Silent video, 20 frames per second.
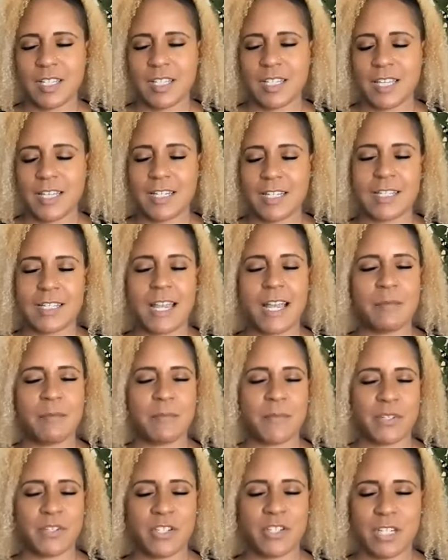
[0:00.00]
in a time
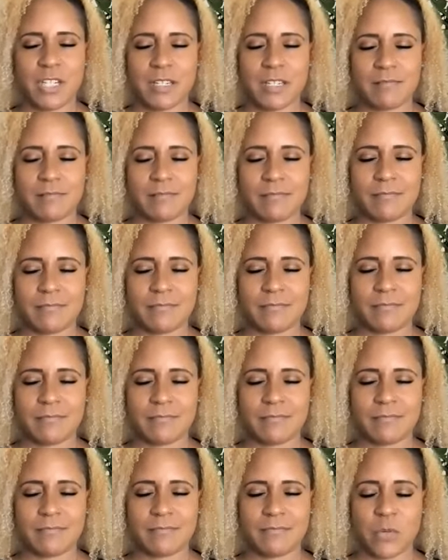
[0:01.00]
machine,
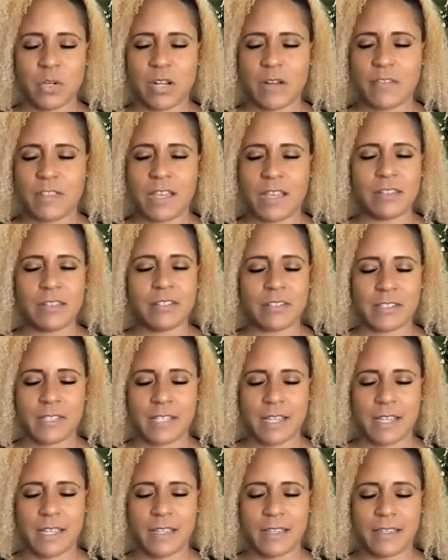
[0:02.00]
whatever that looks
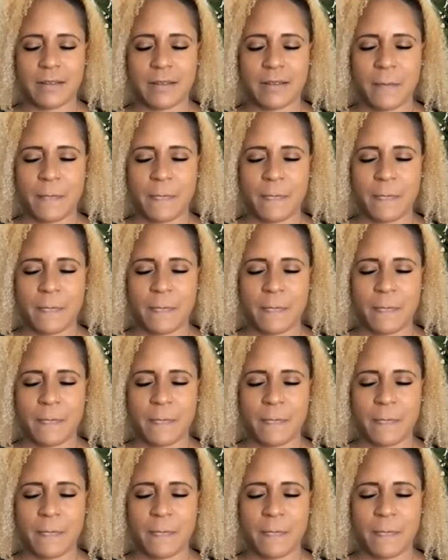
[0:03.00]
like.